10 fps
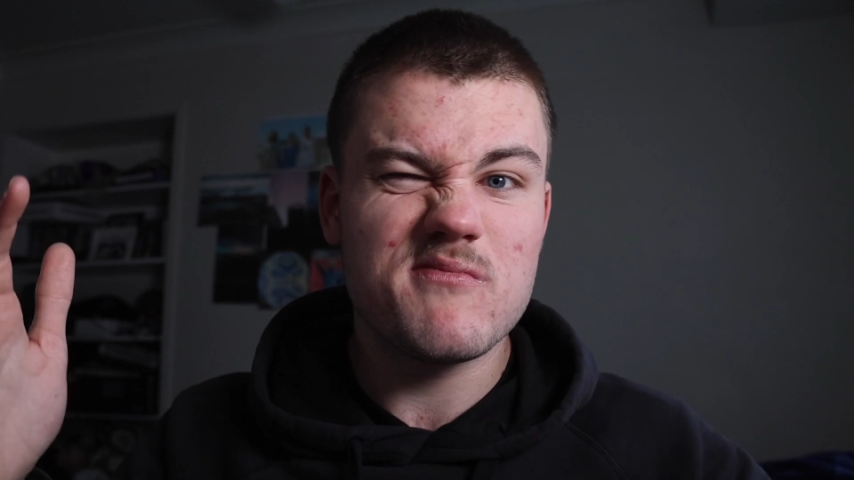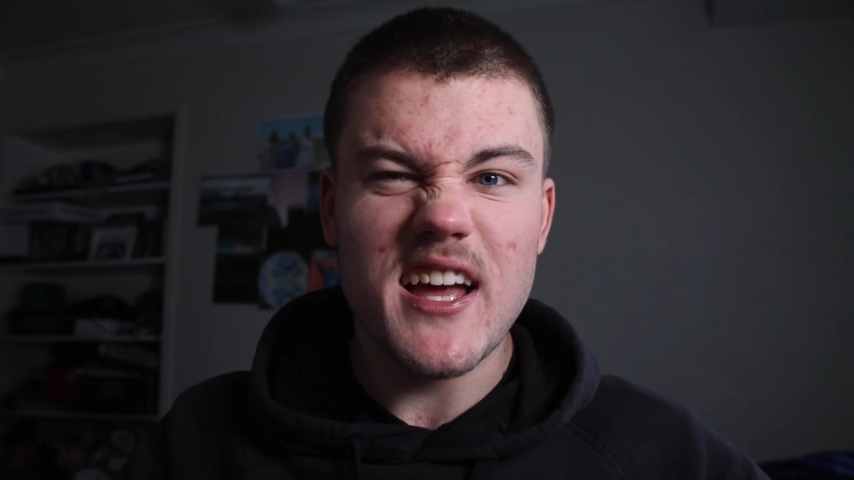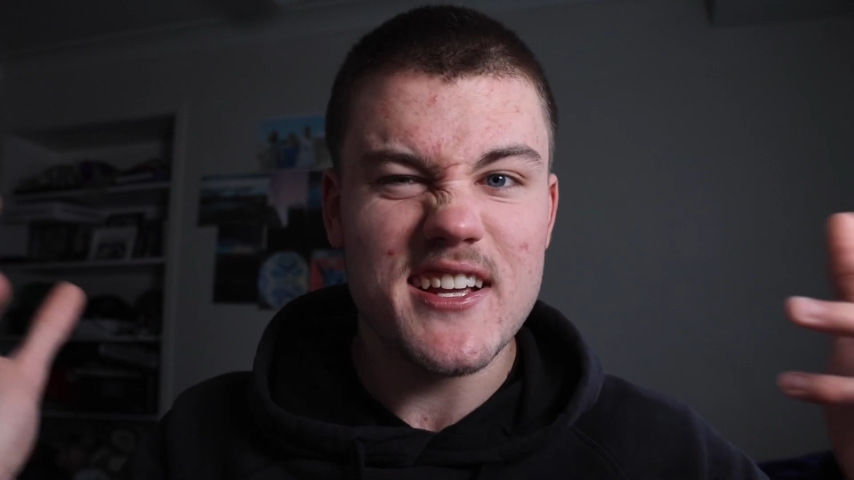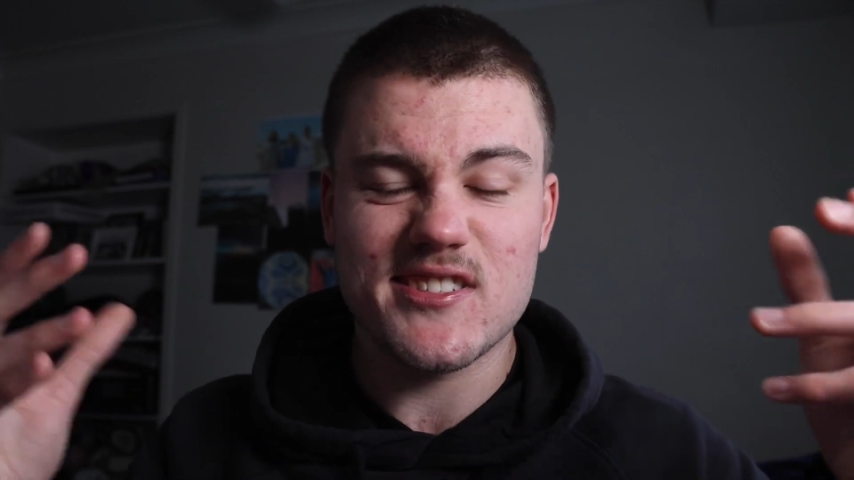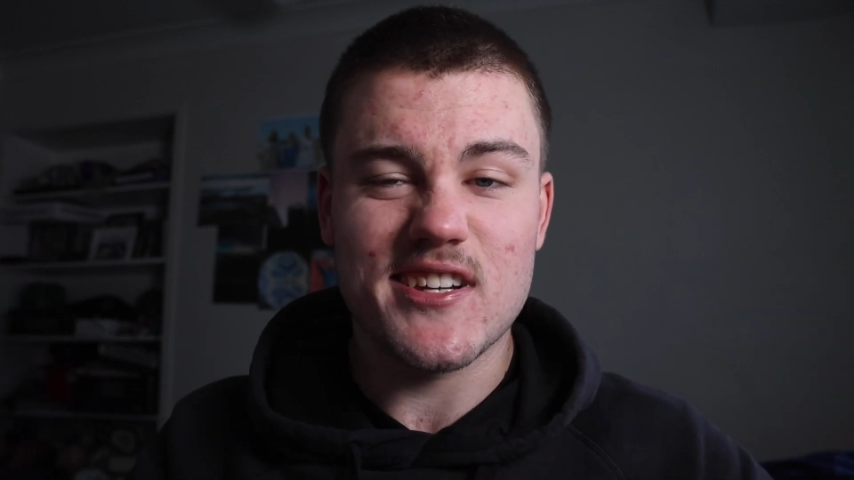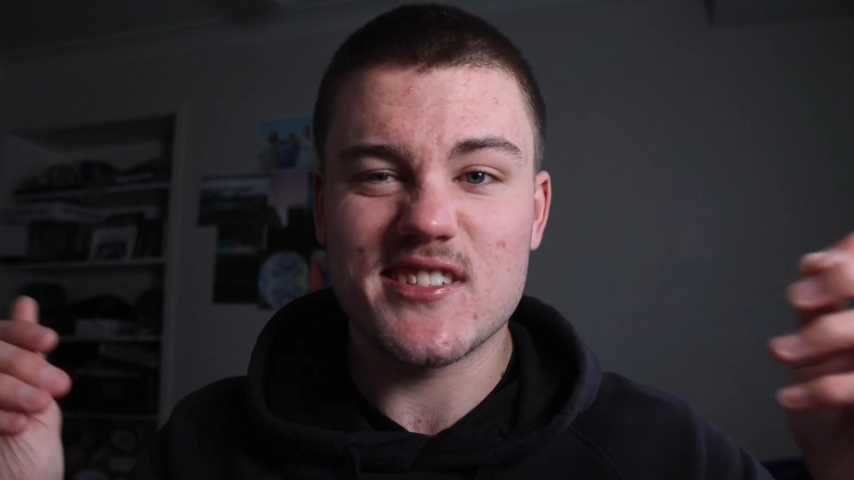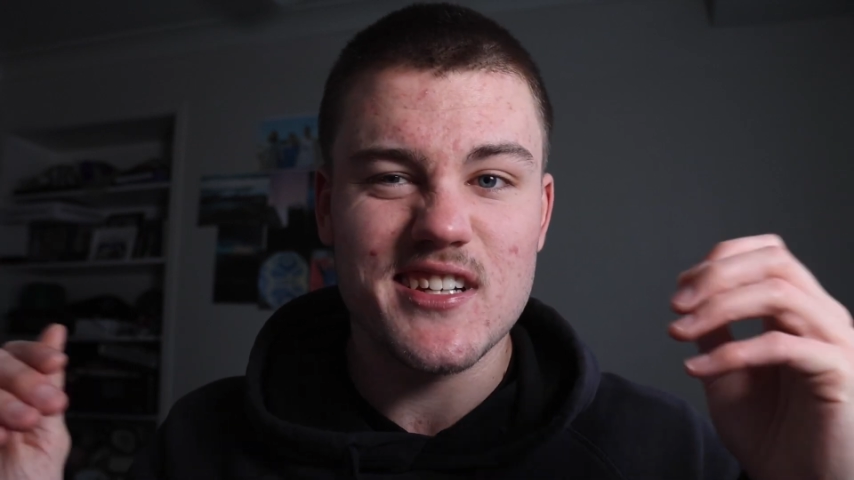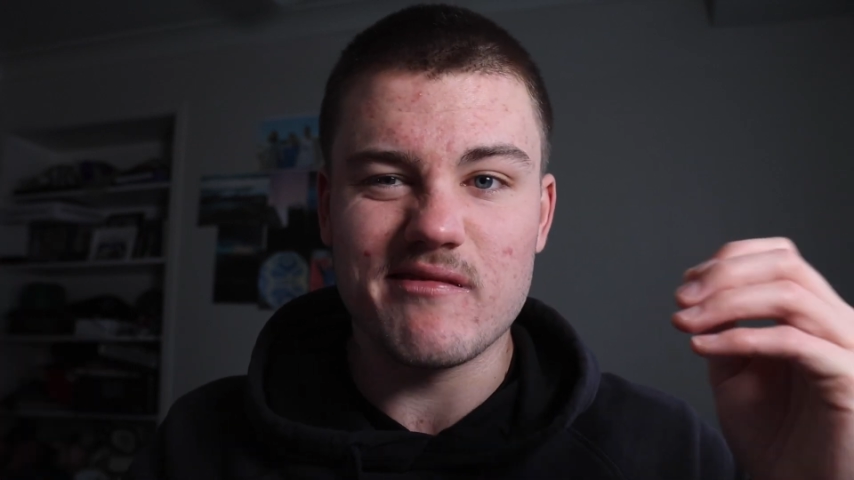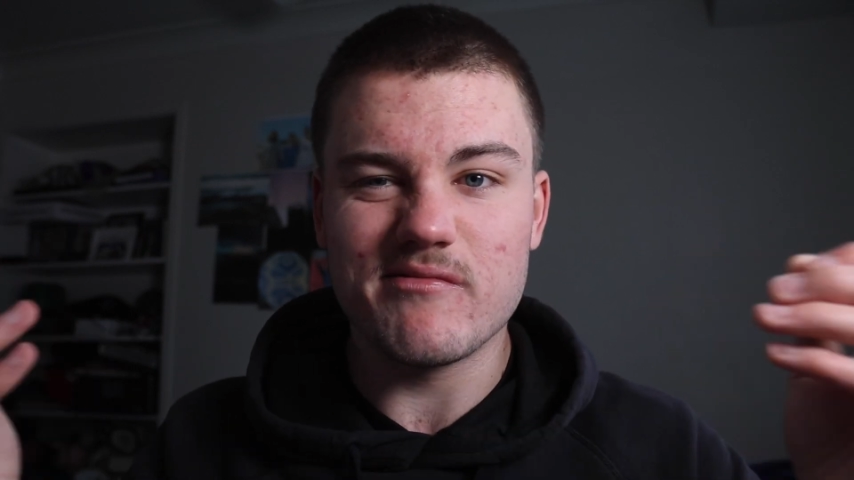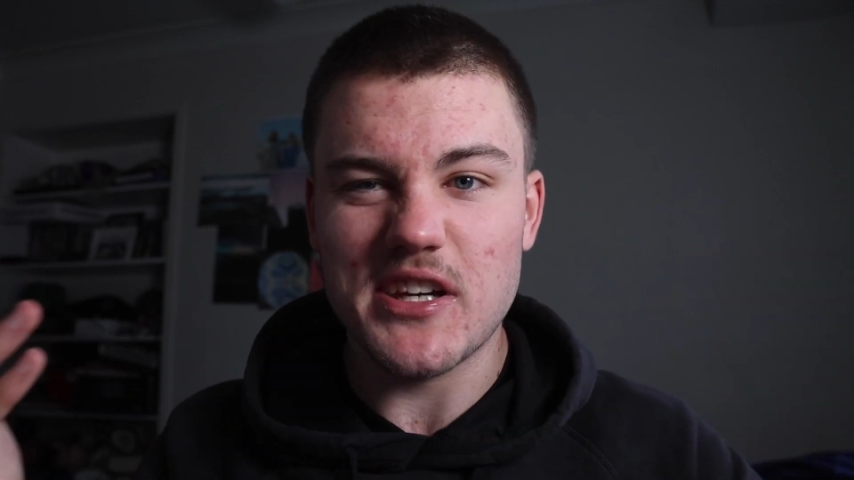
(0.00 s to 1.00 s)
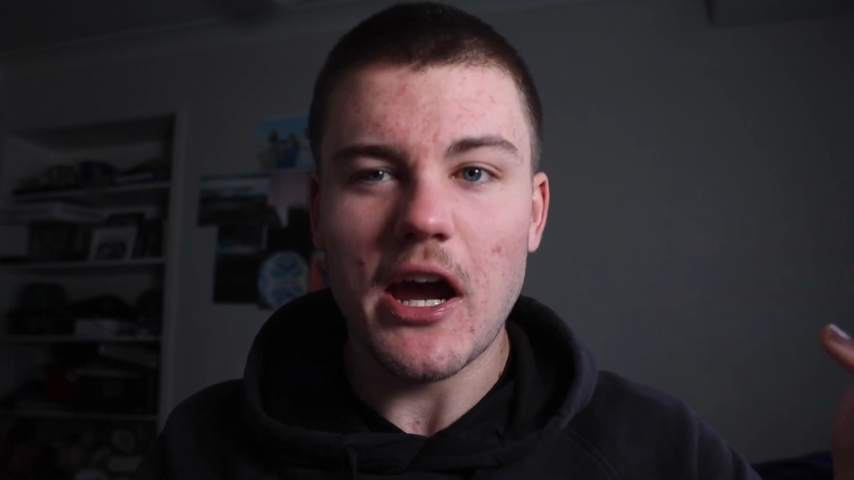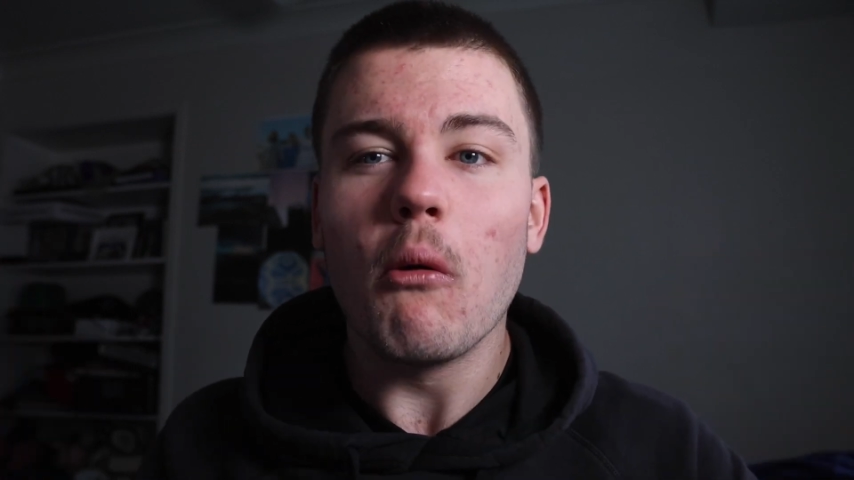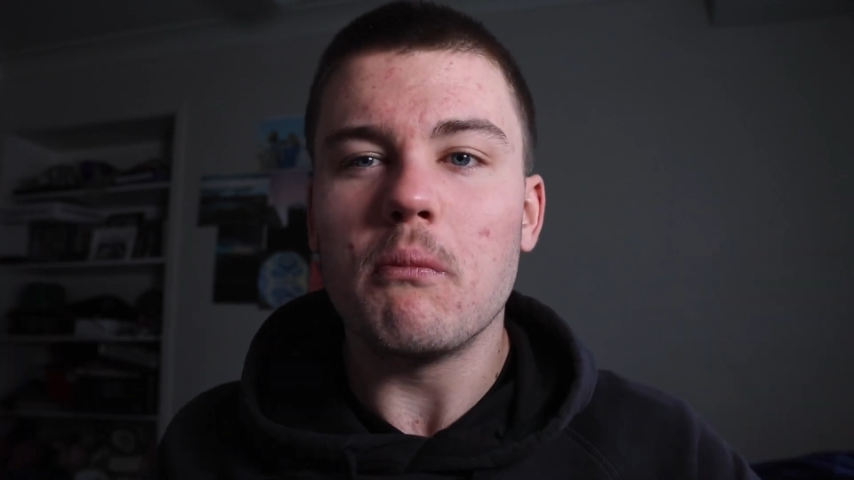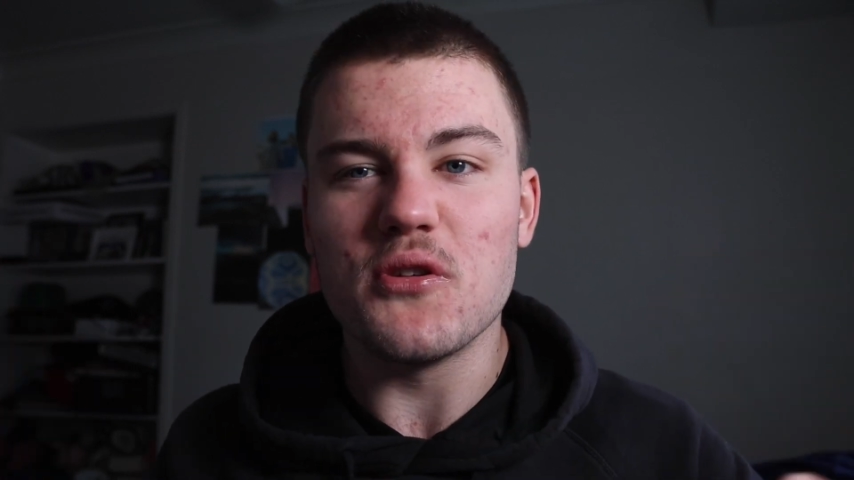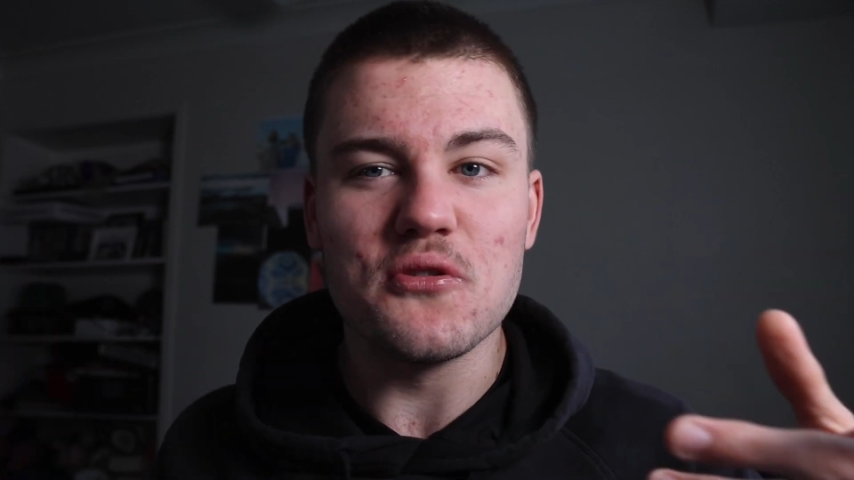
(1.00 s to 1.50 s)
assisting to
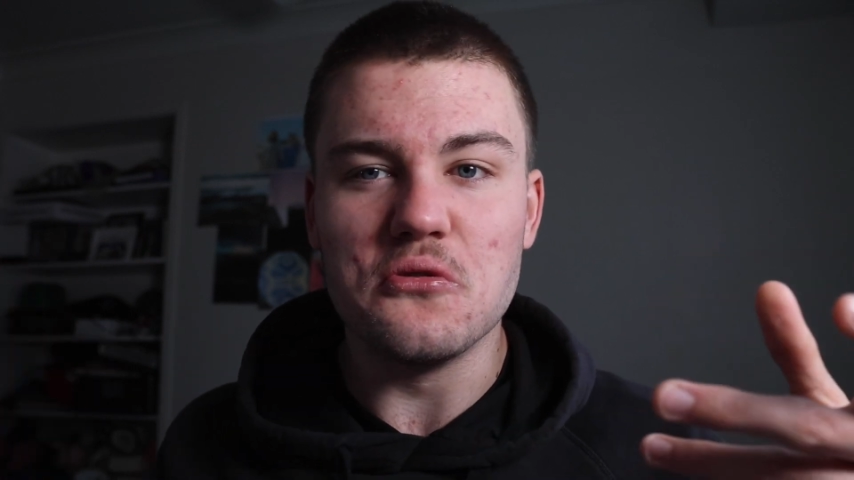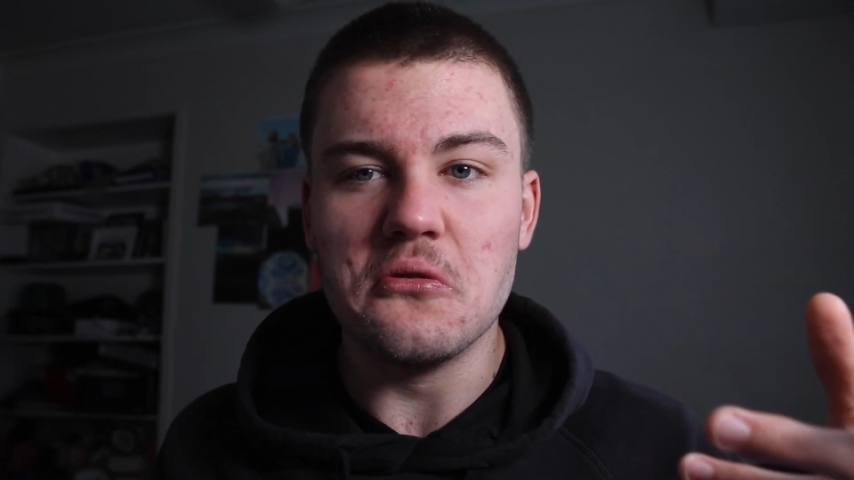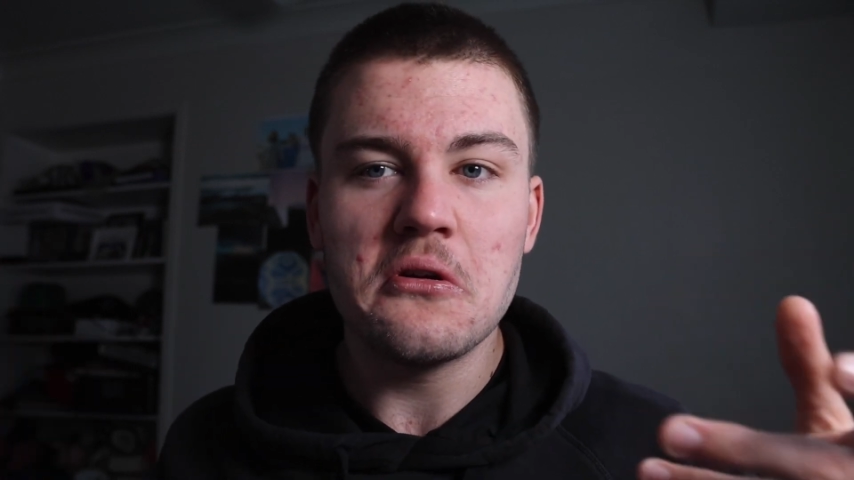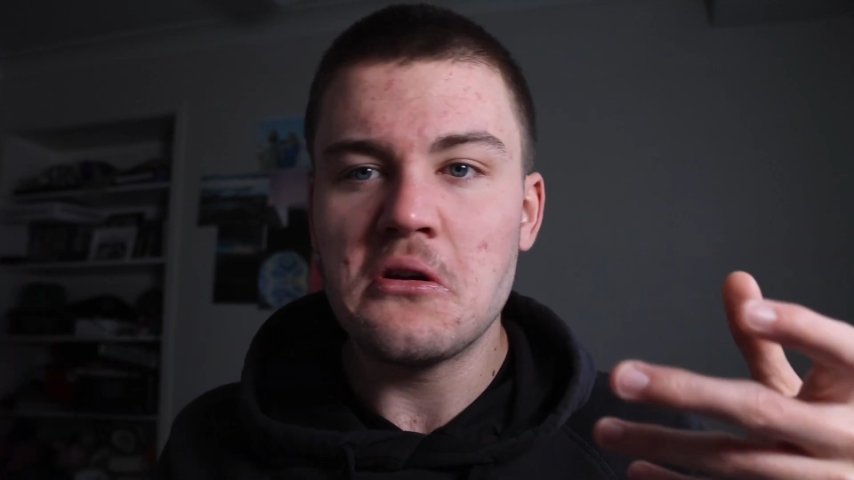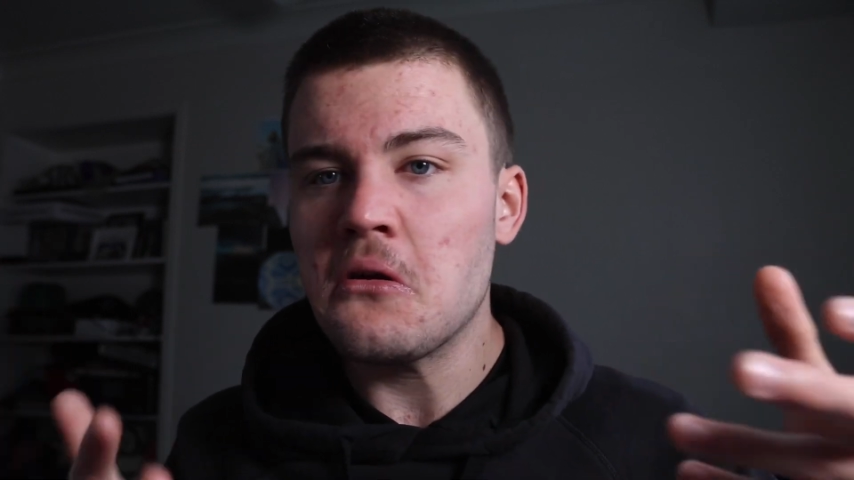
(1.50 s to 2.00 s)
help you,